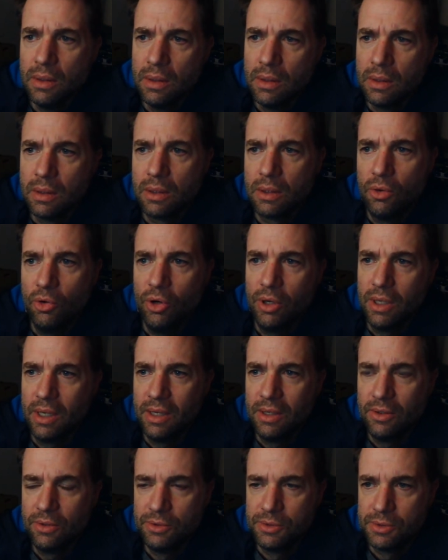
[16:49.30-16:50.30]

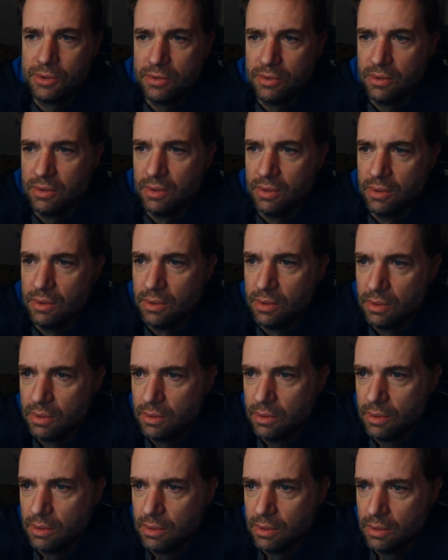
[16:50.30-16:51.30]
courthouse.
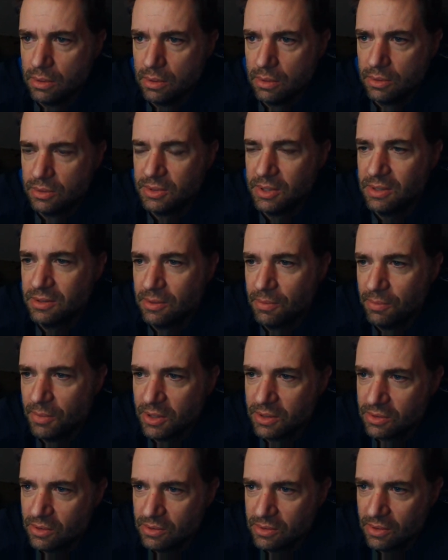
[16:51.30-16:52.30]
See some
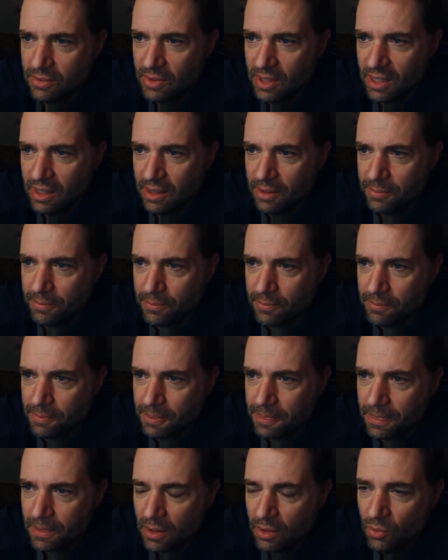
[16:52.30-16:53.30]
pictures of that.
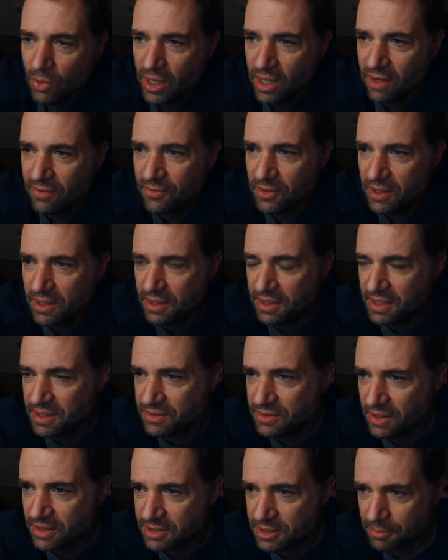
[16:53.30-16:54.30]
Way up in the
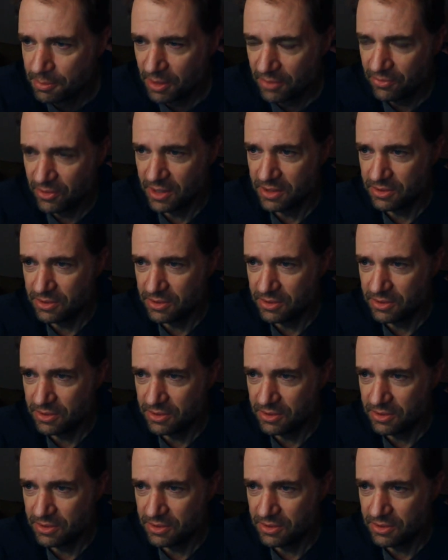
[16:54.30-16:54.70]
distance above this